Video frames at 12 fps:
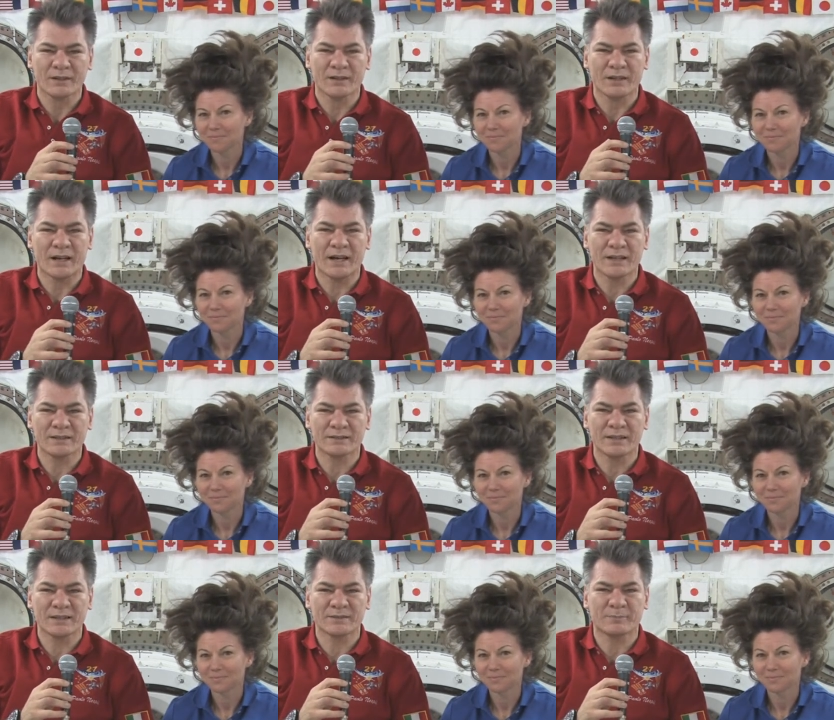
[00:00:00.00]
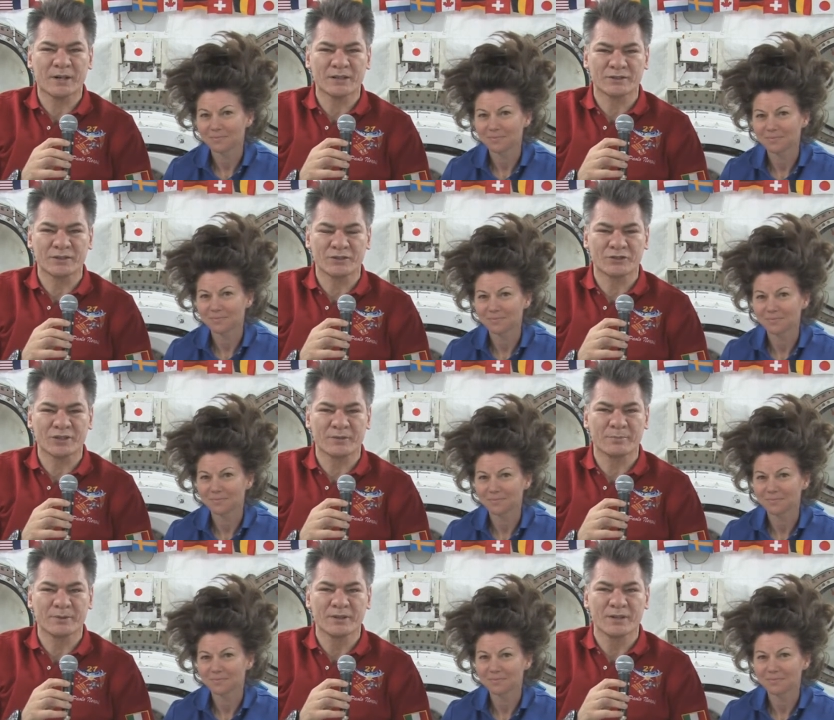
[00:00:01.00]
Speaker 1: The ISS
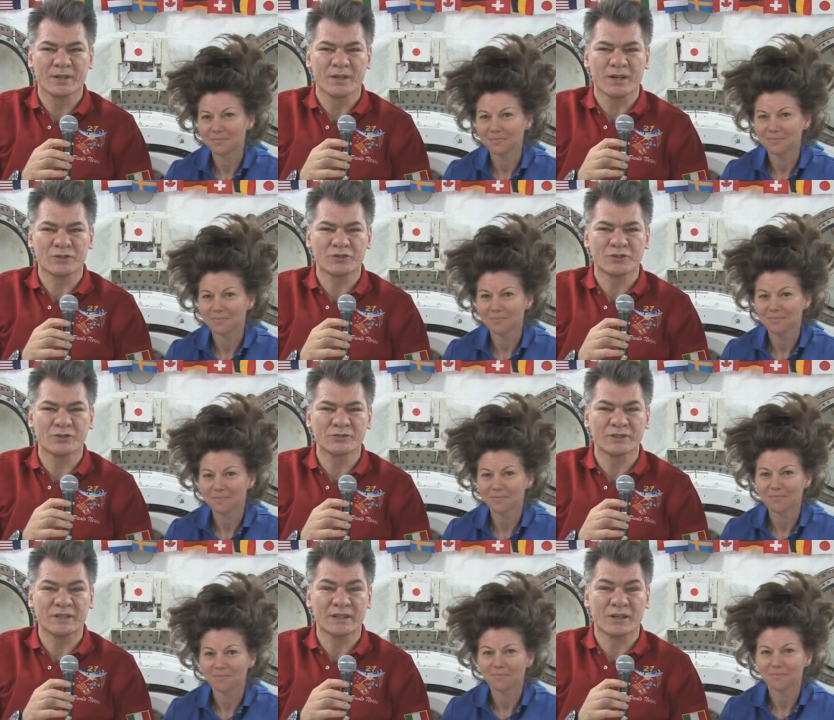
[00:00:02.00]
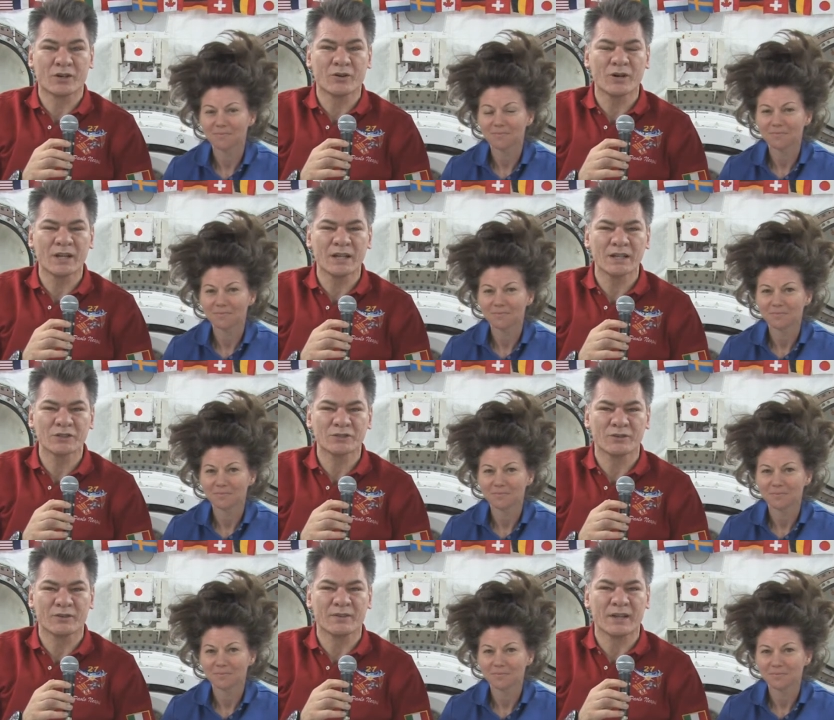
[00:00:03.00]
partnership has shown that a
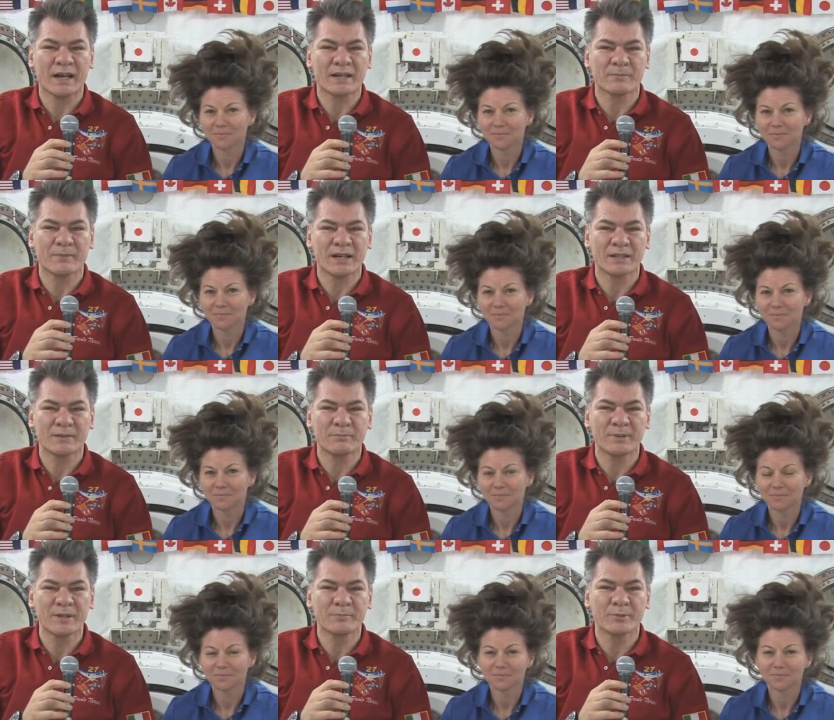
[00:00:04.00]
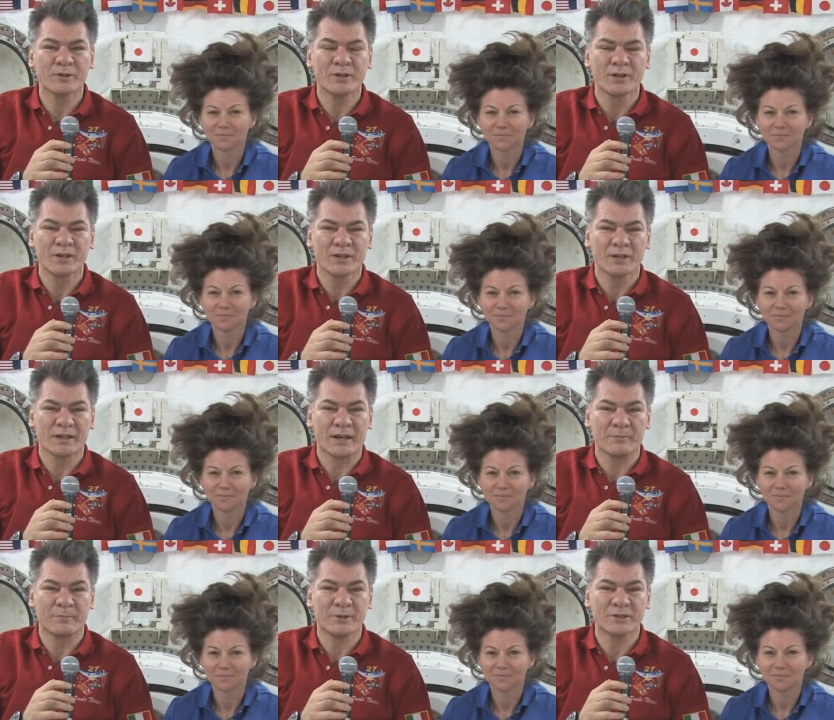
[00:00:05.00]
coalition of like-minded people
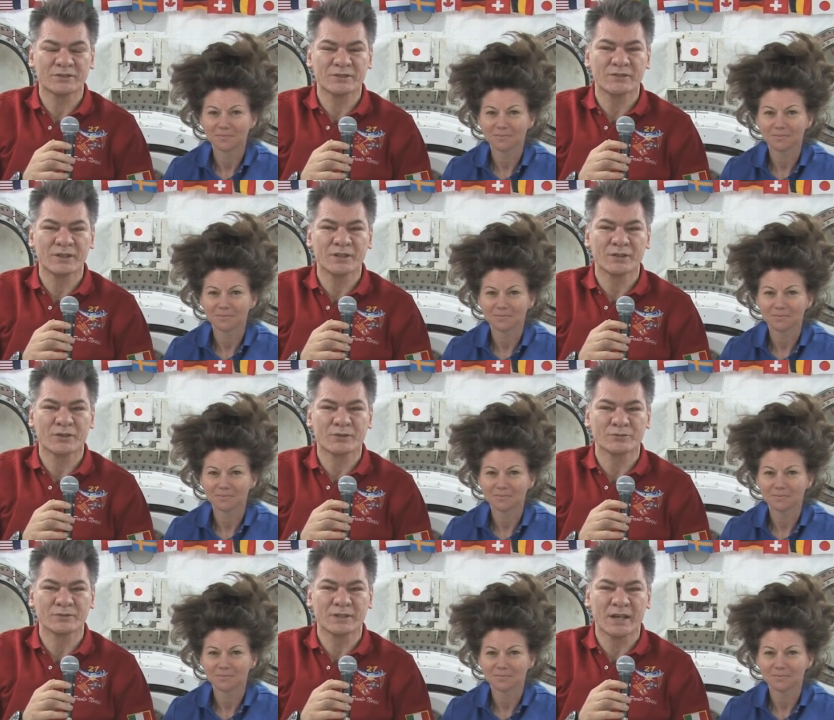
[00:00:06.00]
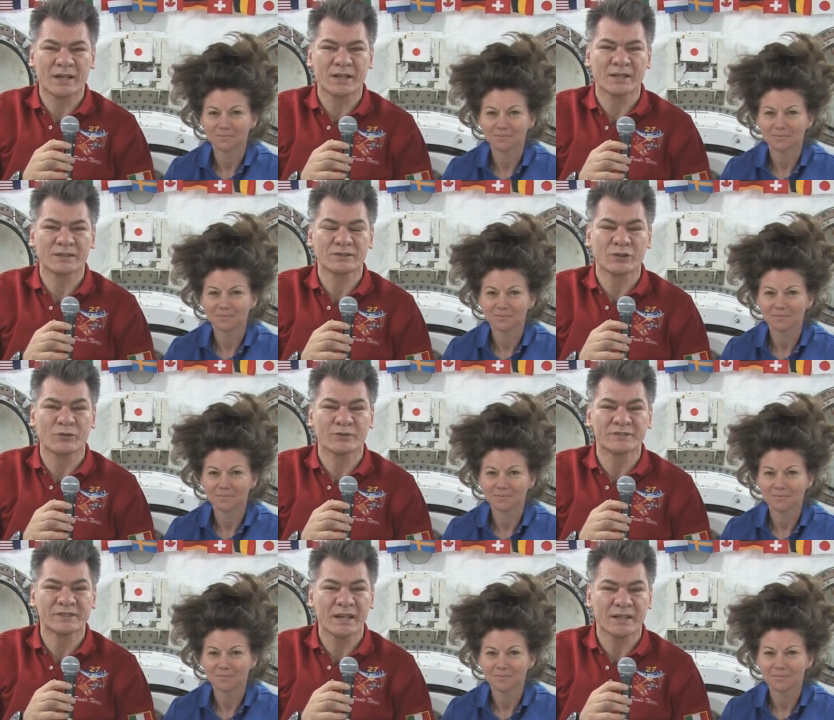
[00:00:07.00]
can persevere through decades
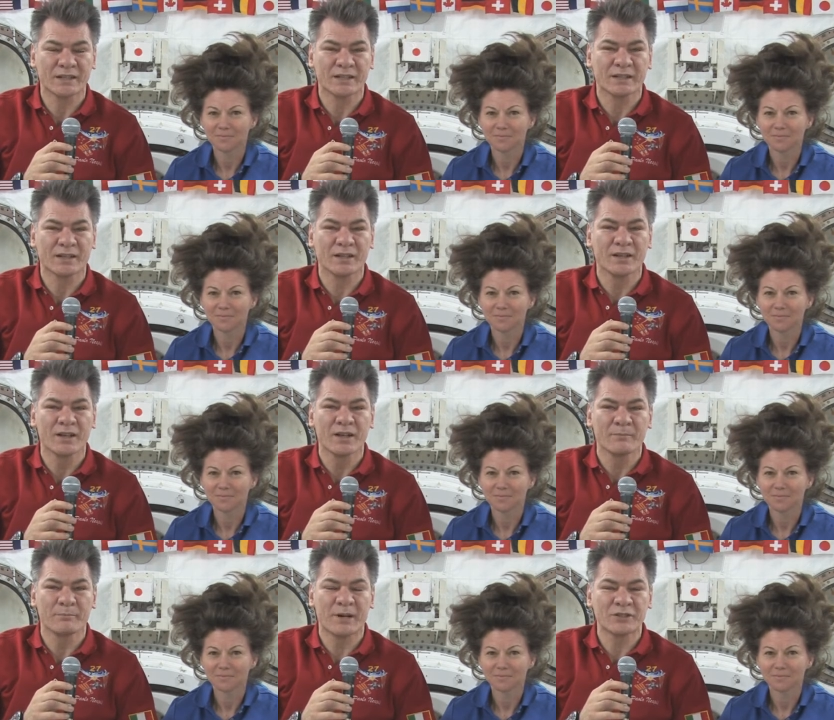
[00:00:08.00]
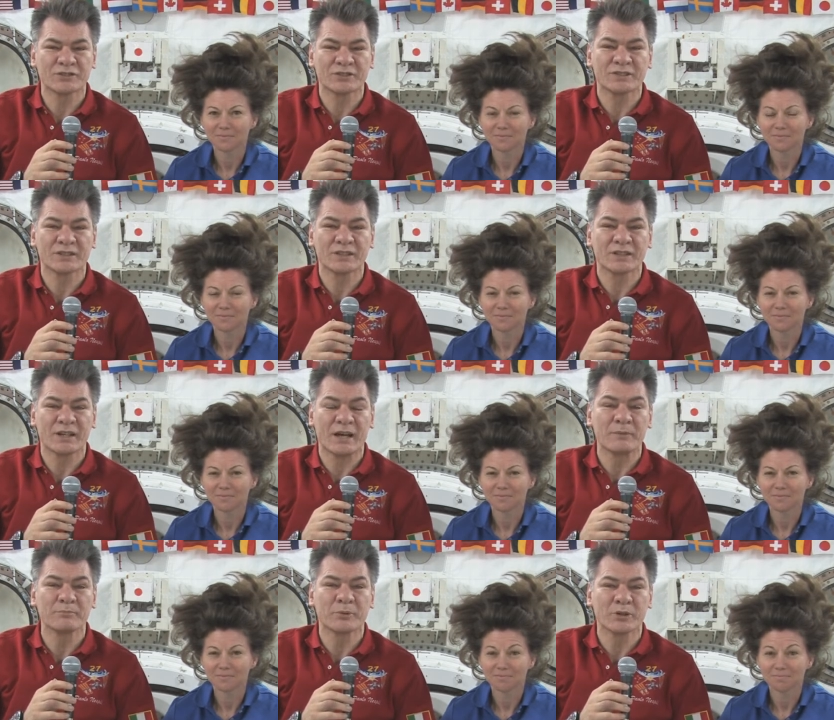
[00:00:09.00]
of technical, budgetary
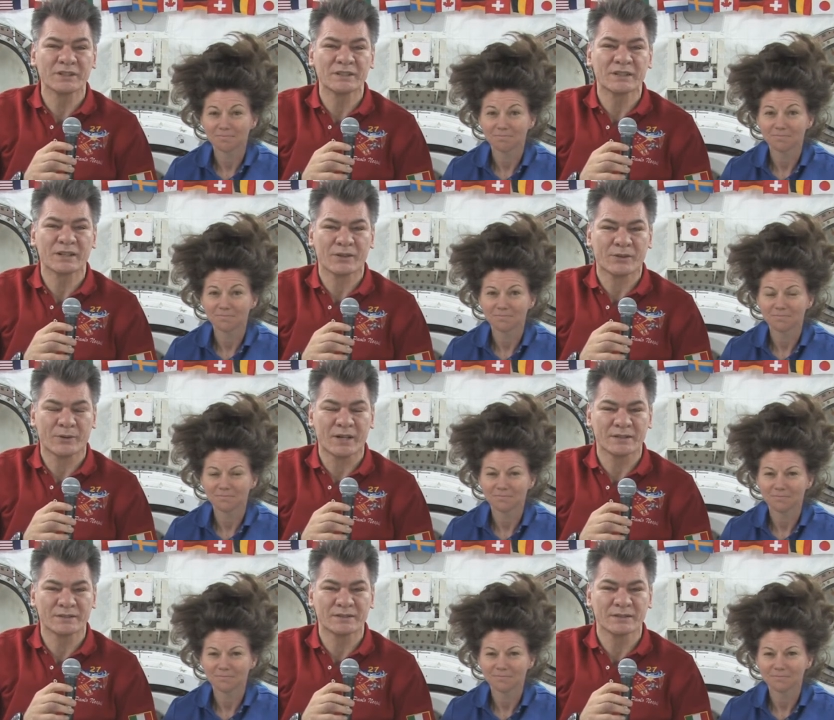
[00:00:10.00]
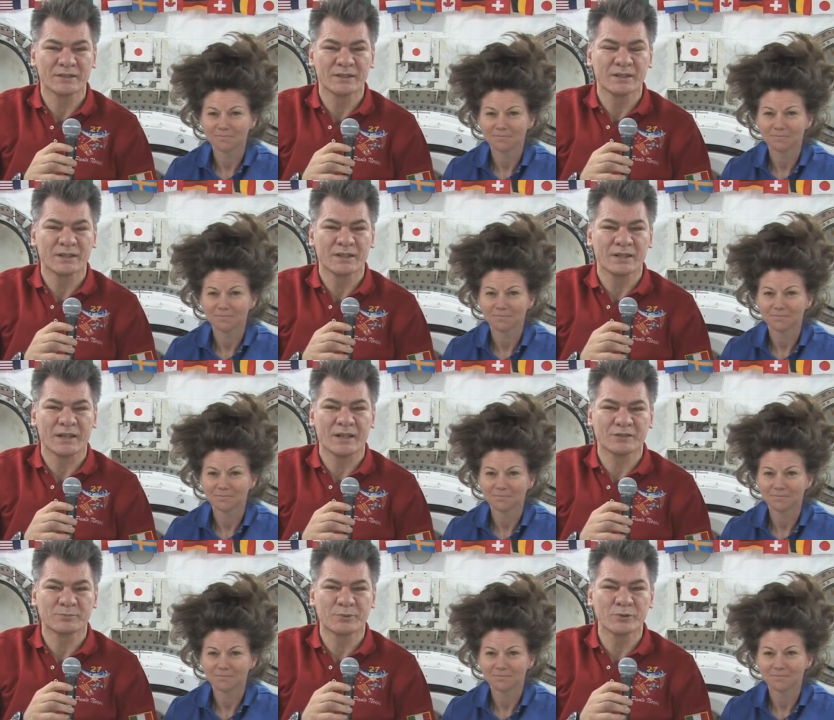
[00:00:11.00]
and political threats and
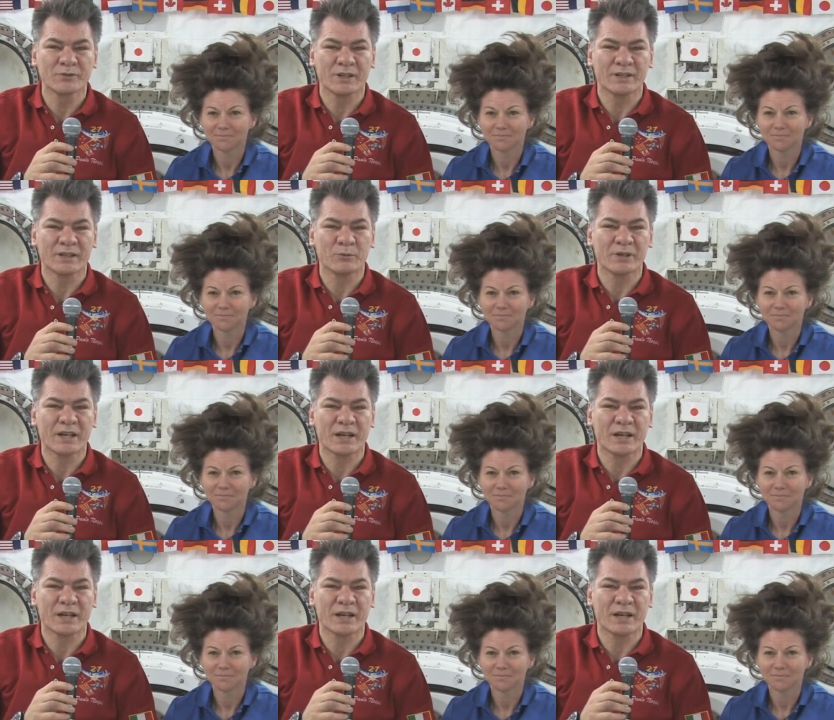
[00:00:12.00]
has proven that we